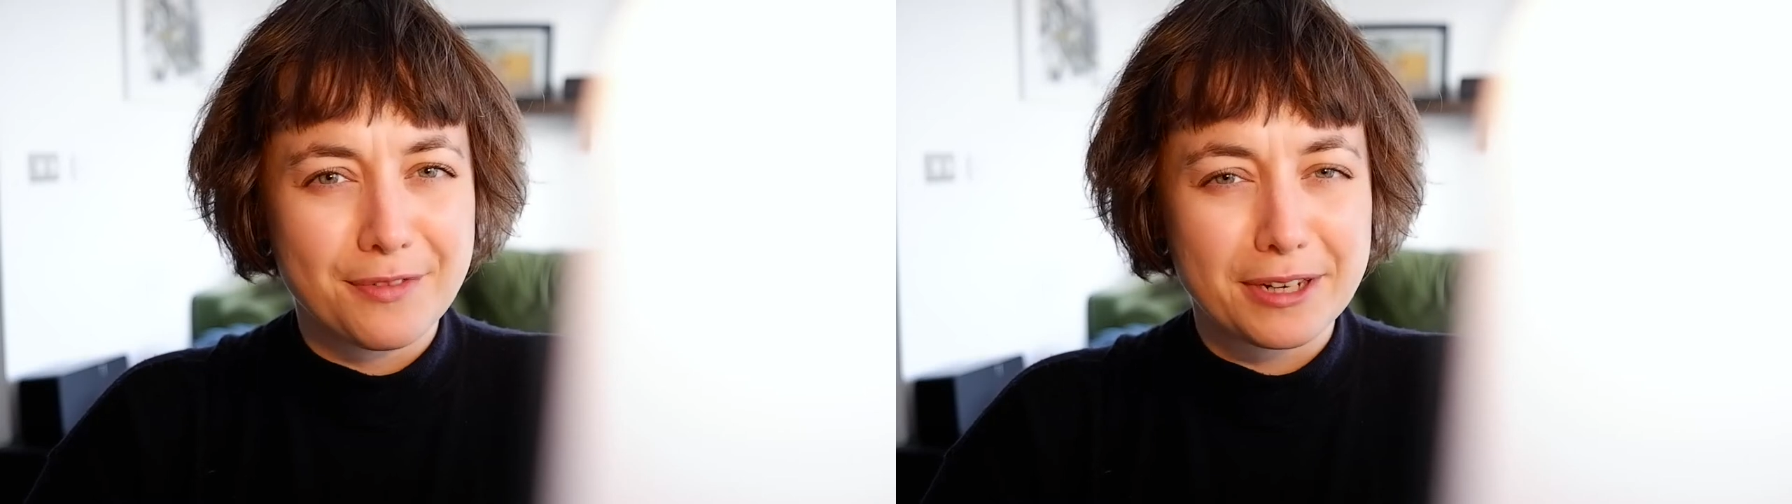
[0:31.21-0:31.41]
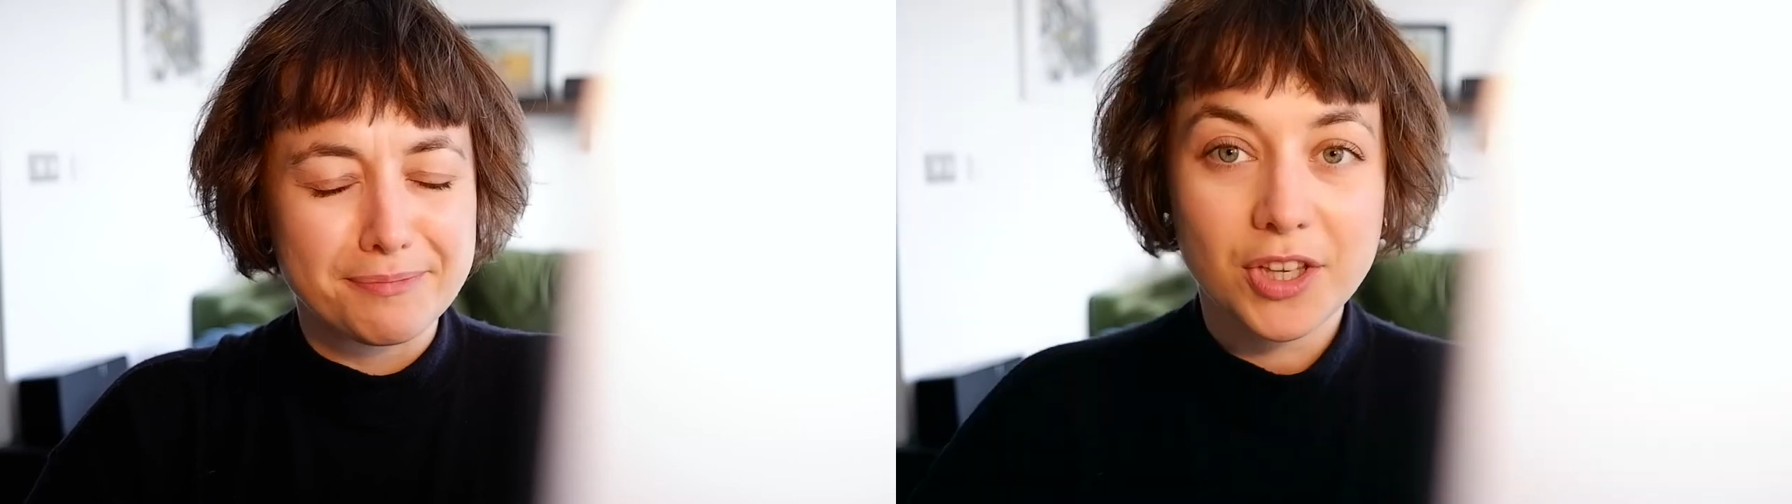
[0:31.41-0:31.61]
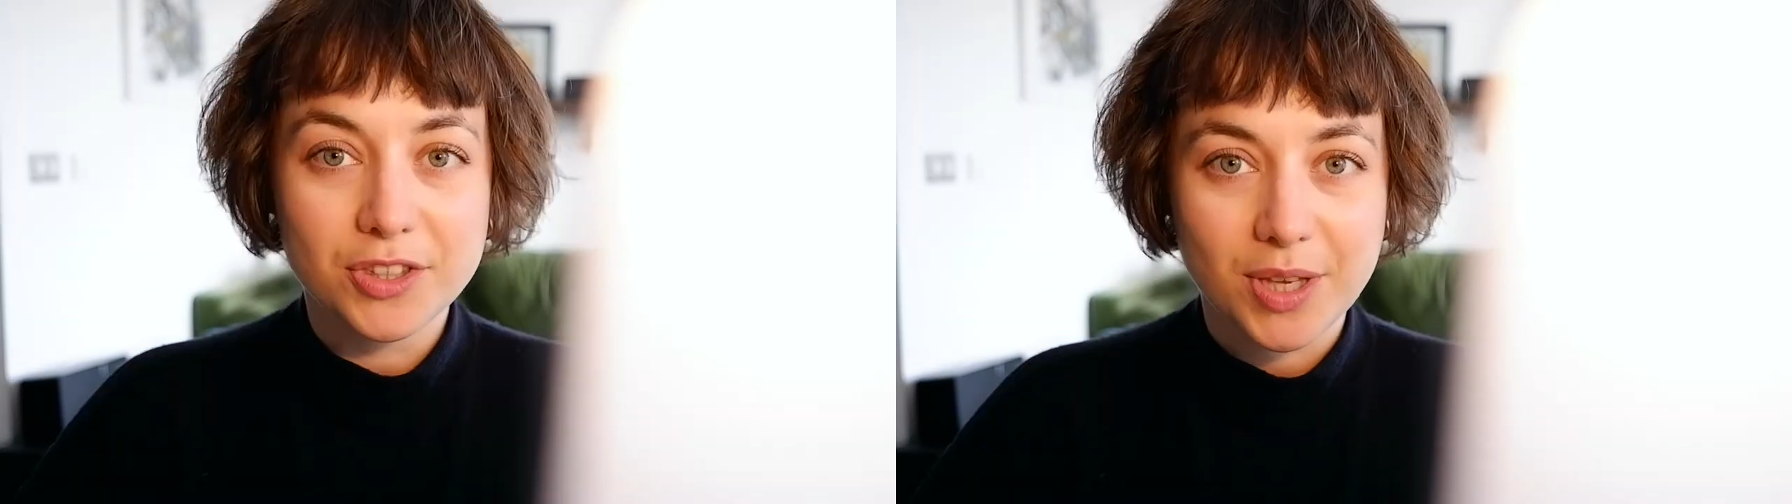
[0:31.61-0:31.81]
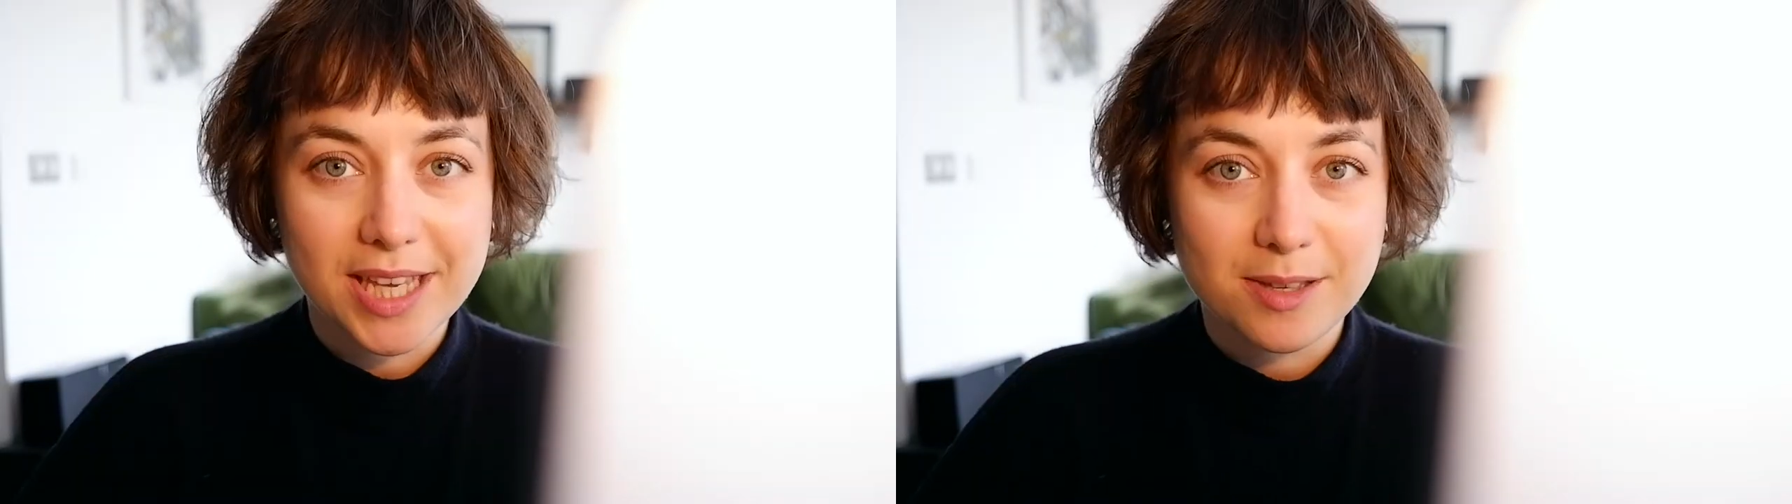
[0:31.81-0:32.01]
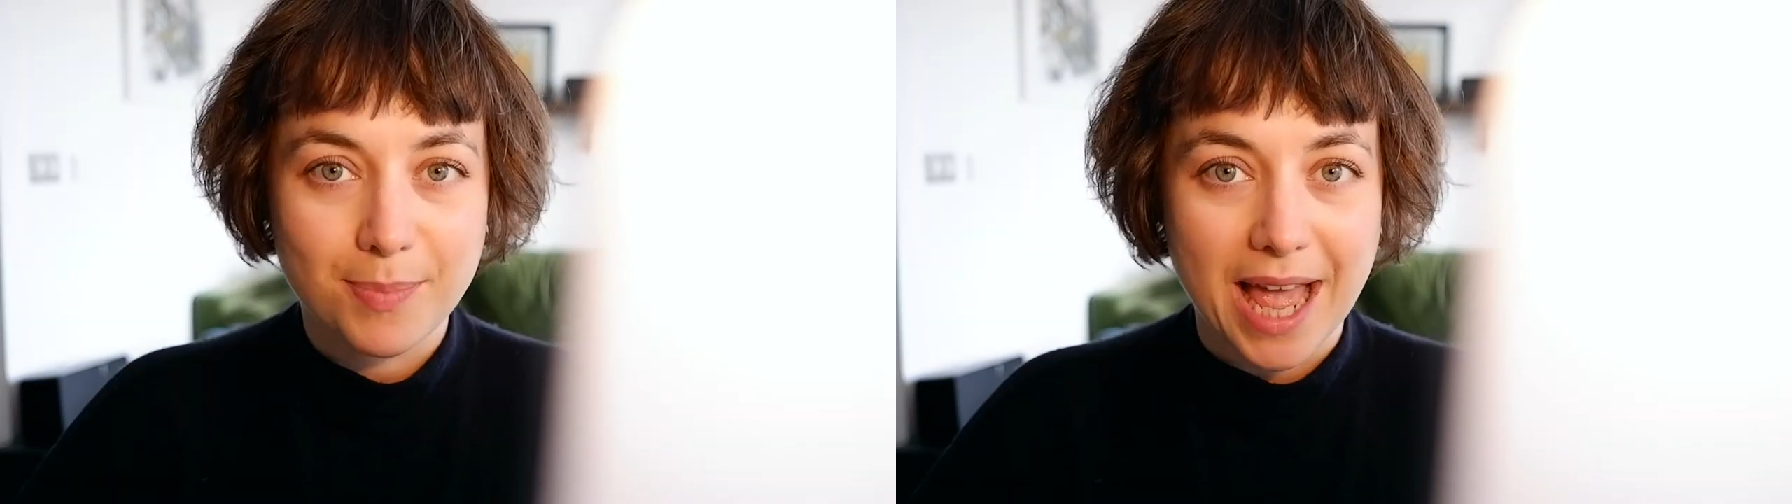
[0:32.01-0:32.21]
fun. So
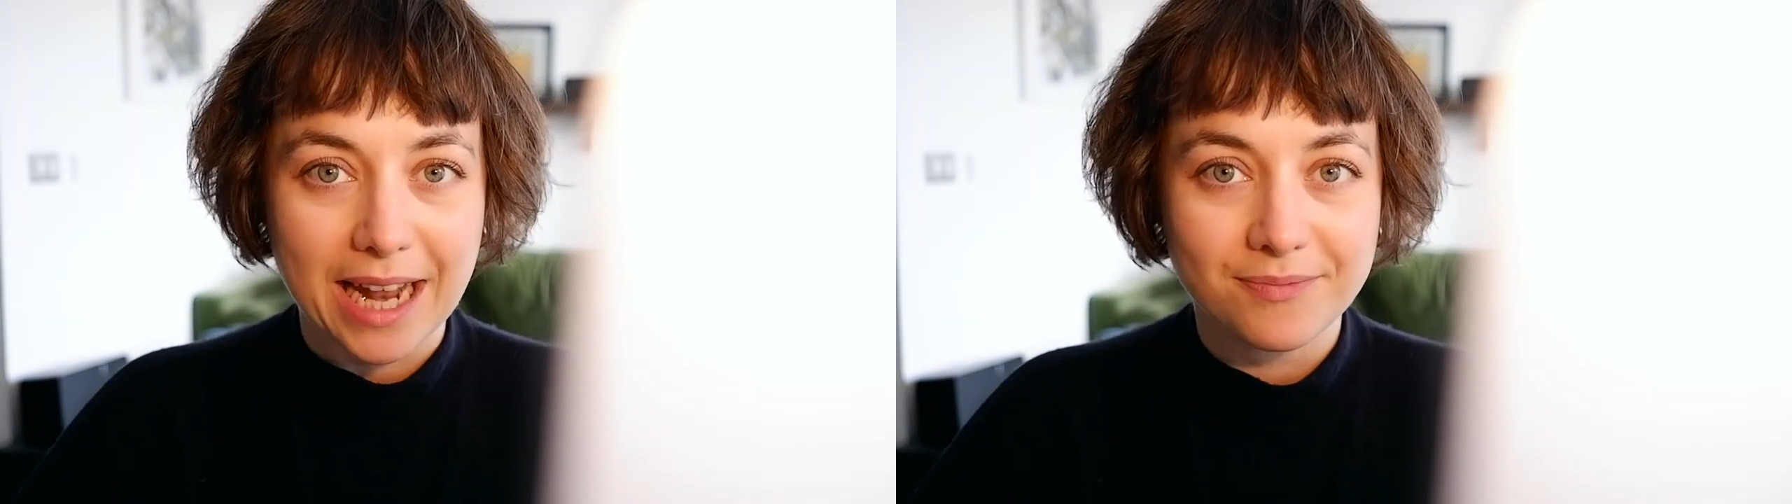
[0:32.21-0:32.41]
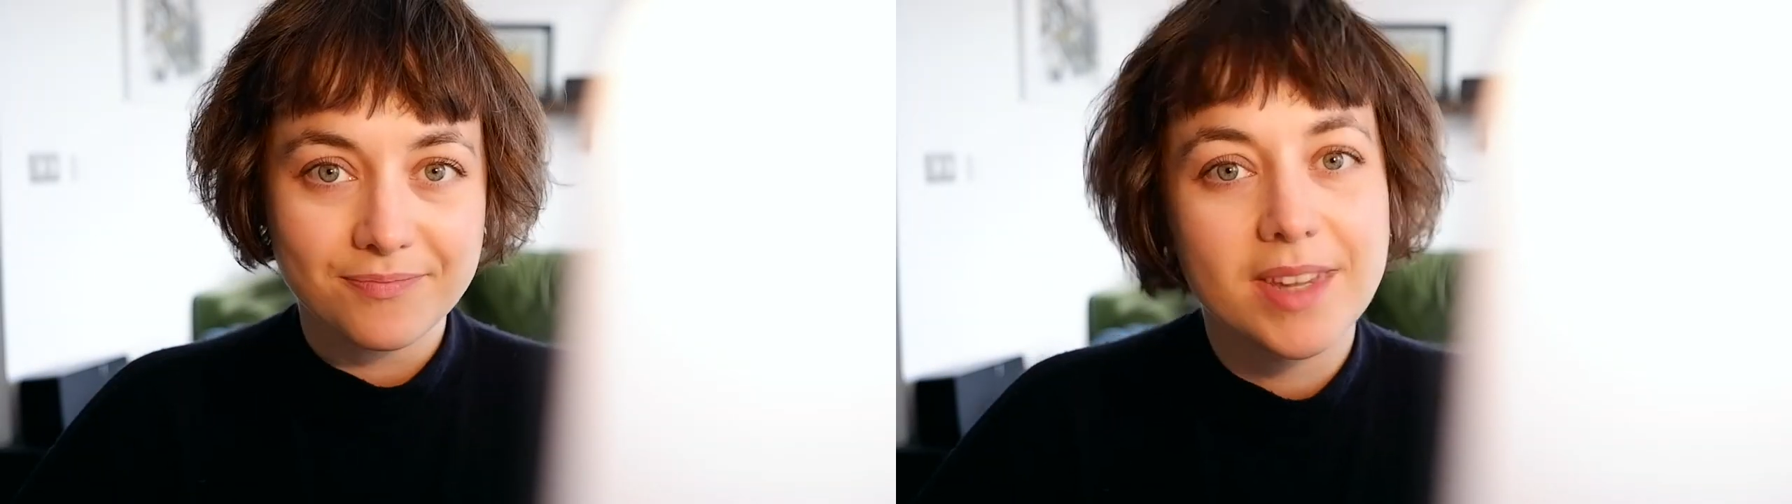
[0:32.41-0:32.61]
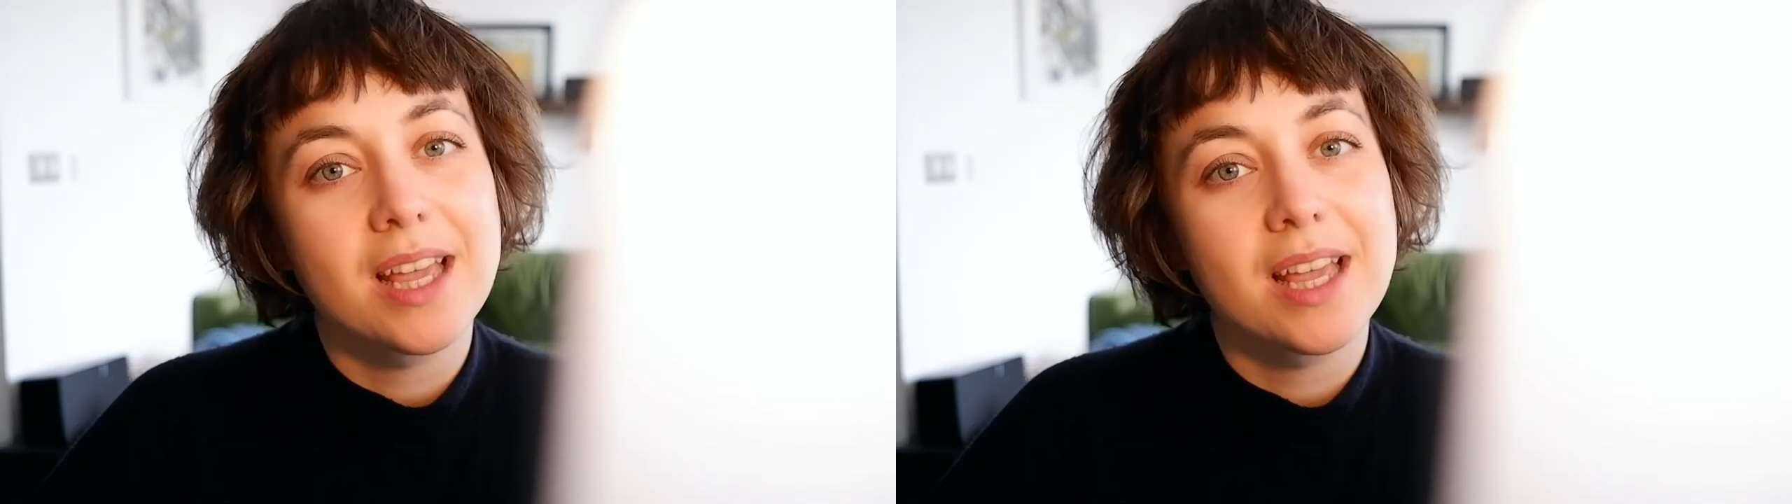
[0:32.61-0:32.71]
here's the plan.